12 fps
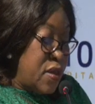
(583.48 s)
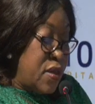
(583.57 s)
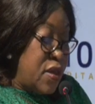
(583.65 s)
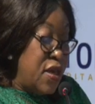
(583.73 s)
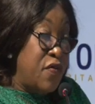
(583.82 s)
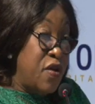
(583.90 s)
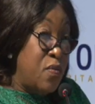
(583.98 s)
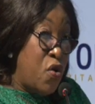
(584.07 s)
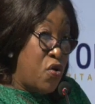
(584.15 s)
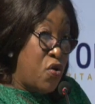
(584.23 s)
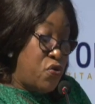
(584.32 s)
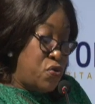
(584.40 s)
Even
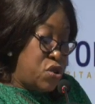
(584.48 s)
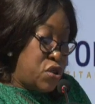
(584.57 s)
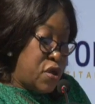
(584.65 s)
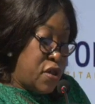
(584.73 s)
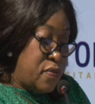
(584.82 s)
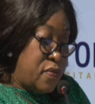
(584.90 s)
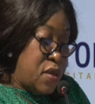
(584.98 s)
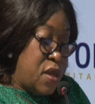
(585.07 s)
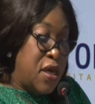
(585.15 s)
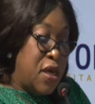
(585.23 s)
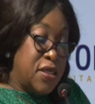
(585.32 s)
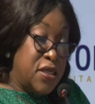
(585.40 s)
more crucial
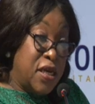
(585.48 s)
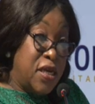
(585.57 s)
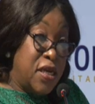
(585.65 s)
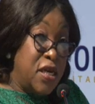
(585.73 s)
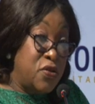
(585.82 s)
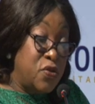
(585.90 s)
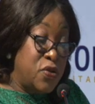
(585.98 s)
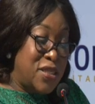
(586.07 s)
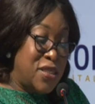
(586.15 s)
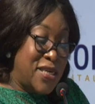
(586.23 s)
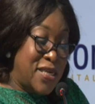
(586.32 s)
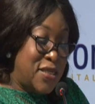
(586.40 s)
is the need to
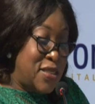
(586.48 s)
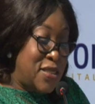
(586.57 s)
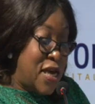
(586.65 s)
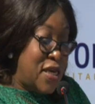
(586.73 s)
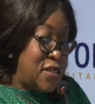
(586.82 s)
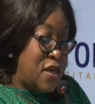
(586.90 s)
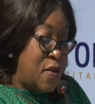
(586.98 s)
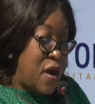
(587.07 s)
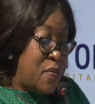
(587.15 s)
sensitize them